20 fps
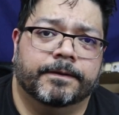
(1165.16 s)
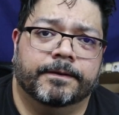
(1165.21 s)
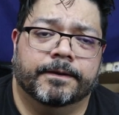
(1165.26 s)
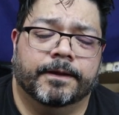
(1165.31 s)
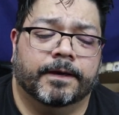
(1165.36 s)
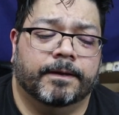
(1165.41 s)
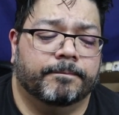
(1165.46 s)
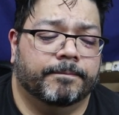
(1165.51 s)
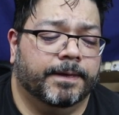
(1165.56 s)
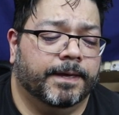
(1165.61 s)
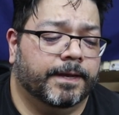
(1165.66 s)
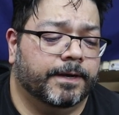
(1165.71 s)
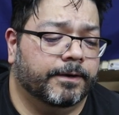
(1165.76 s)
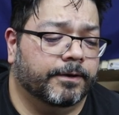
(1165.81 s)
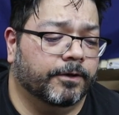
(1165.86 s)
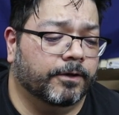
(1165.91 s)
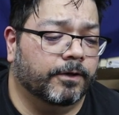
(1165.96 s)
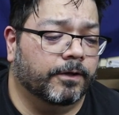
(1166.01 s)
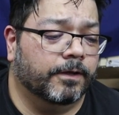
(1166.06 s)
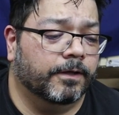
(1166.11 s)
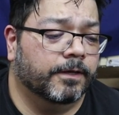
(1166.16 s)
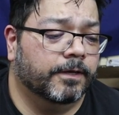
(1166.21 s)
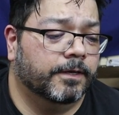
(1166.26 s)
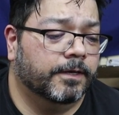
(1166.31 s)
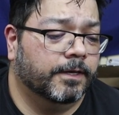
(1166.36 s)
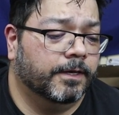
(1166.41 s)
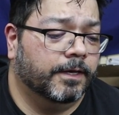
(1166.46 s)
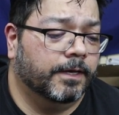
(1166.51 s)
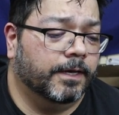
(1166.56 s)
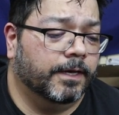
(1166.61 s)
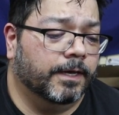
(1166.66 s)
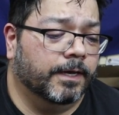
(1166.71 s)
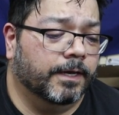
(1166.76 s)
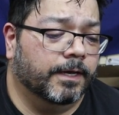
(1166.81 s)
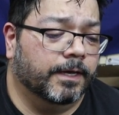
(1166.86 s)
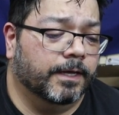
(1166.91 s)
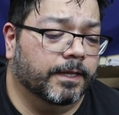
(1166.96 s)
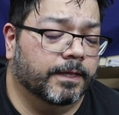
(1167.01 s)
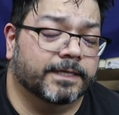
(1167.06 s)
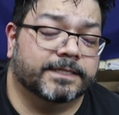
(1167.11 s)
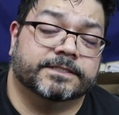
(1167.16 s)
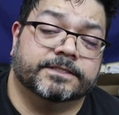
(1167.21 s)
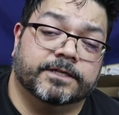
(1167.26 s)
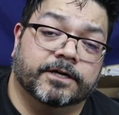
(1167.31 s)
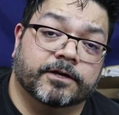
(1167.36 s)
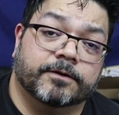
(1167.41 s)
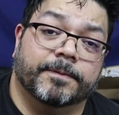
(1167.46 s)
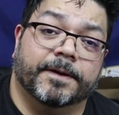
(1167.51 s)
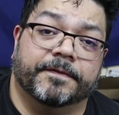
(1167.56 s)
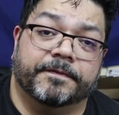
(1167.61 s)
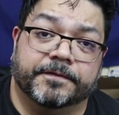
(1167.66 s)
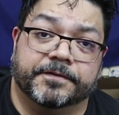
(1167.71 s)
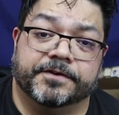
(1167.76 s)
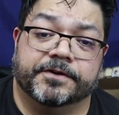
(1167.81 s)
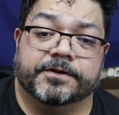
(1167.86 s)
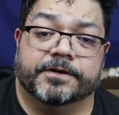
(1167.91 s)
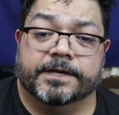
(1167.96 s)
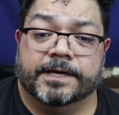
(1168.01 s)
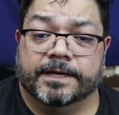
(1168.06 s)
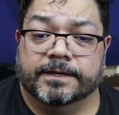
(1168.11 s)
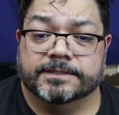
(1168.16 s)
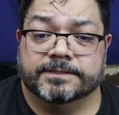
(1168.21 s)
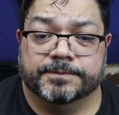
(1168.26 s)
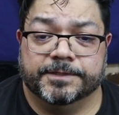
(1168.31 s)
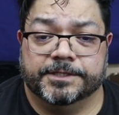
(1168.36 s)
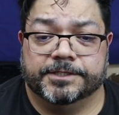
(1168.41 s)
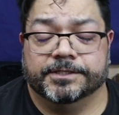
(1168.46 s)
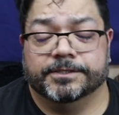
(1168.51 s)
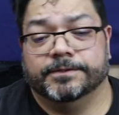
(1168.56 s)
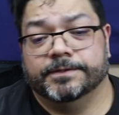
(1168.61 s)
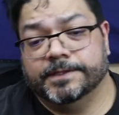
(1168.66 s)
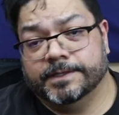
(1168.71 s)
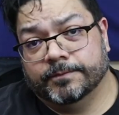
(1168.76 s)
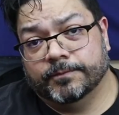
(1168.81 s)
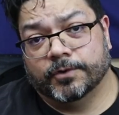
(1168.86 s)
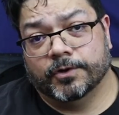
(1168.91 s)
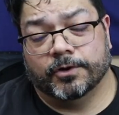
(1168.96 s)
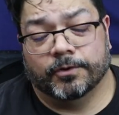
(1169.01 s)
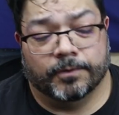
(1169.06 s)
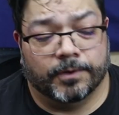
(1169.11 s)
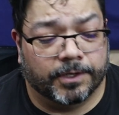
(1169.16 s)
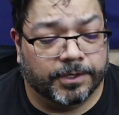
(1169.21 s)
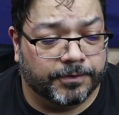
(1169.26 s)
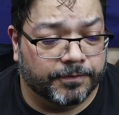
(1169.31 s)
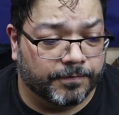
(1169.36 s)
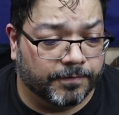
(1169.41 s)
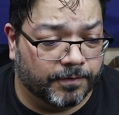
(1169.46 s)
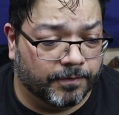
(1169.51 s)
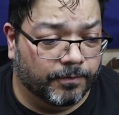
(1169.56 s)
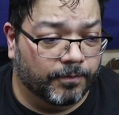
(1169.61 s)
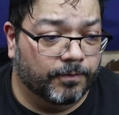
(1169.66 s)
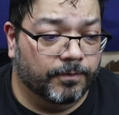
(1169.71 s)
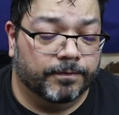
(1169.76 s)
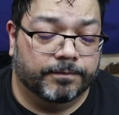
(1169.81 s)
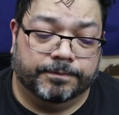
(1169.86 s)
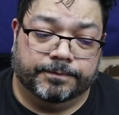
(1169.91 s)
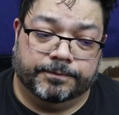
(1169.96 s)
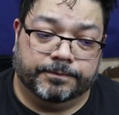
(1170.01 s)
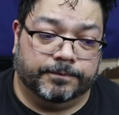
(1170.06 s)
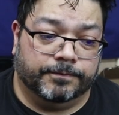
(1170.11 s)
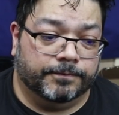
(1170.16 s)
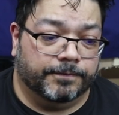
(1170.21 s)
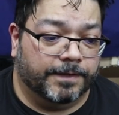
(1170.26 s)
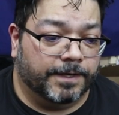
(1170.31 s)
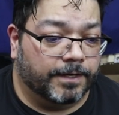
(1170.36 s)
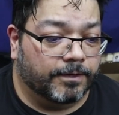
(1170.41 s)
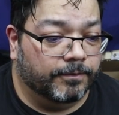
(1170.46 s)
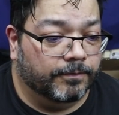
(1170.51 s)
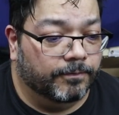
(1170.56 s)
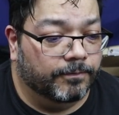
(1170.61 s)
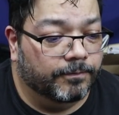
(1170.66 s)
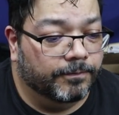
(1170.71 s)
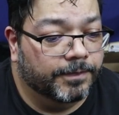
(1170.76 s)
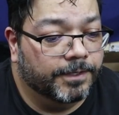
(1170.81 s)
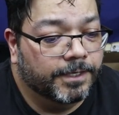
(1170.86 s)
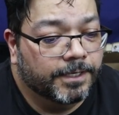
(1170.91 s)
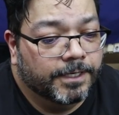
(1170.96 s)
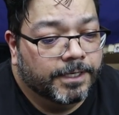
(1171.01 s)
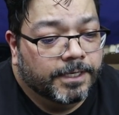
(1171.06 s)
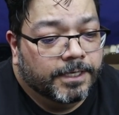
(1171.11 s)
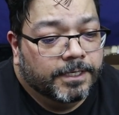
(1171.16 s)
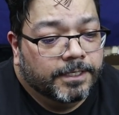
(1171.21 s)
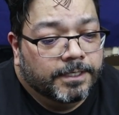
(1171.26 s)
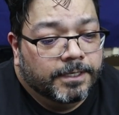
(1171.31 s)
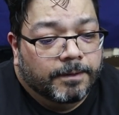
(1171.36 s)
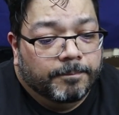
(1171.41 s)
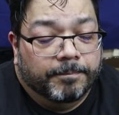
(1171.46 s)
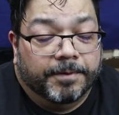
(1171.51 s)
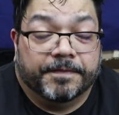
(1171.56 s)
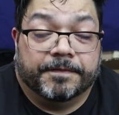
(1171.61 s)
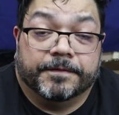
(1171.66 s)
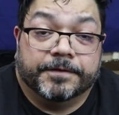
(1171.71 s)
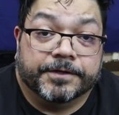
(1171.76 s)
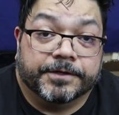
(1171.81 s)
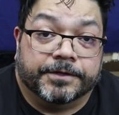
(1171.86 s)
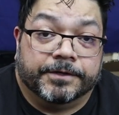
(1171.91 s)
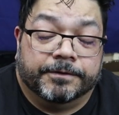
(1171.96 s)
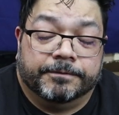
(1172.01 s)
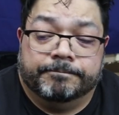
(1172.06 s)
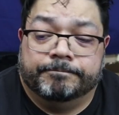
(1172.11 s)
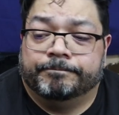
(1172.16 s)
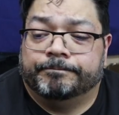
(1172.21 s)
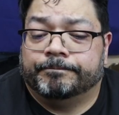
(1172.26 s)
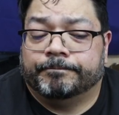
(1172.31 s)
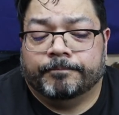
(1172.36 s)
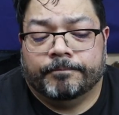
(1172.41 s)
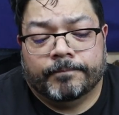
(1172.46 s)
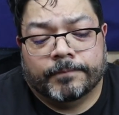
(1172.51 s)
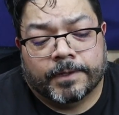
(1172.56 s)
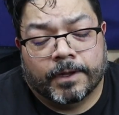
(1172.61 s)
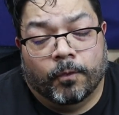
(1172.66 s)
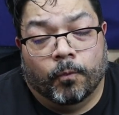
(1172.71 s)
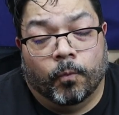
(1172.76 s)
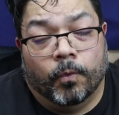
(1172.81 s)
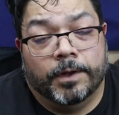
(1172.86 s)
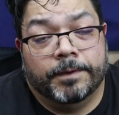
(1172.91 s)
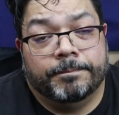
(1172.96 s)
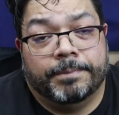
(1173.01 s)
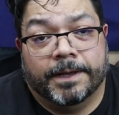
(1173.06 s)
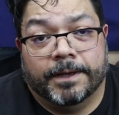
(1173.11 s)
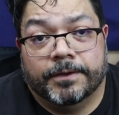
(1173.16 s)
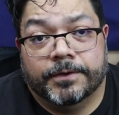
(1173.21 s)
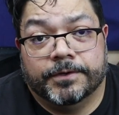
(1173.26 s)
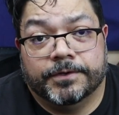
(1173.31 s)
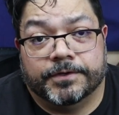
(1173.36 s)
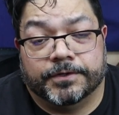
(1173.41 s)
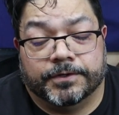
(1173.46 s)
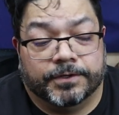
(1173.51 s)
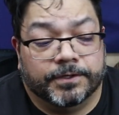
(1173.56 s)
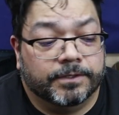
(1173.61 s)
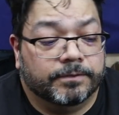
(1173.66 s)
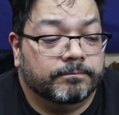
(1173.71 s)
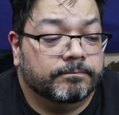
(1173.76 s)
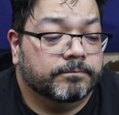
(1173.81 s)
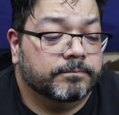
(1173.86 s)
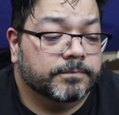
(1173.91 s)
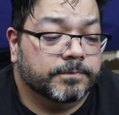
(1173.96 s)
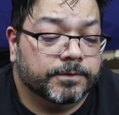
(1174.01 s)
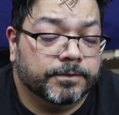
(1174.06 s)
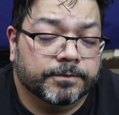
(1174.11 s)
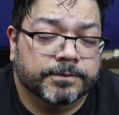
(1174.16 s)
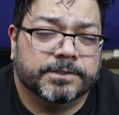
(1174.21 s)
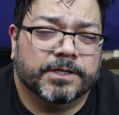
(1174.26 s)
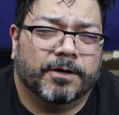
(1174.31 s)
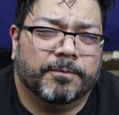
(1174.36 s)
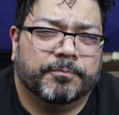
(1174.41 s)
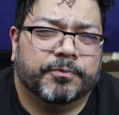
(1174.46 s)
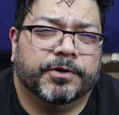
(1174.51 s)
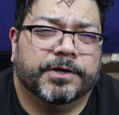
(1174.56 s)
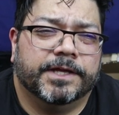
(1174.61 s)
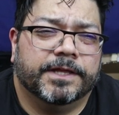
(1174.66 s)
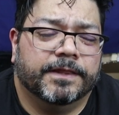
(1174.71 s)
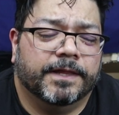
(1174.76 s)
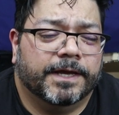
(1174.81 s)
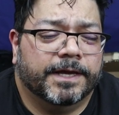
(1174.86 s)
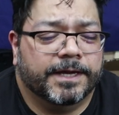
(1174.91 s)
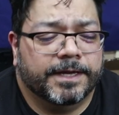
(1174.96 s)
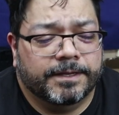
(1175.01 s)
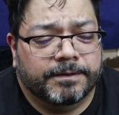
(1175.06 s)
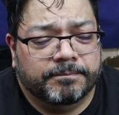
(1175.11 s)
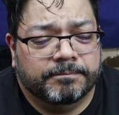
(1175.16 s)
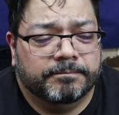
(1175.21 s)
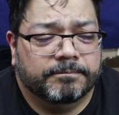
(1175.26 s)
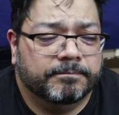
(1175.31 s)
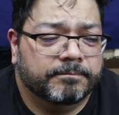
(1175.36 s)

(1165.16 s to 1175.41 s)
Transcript: not bad at all. Uh, let's talk about the dirt as we do, and then we'll go on to the gold. Whew, that gold. But the dirt, one pound of dirt. It was all pretty light,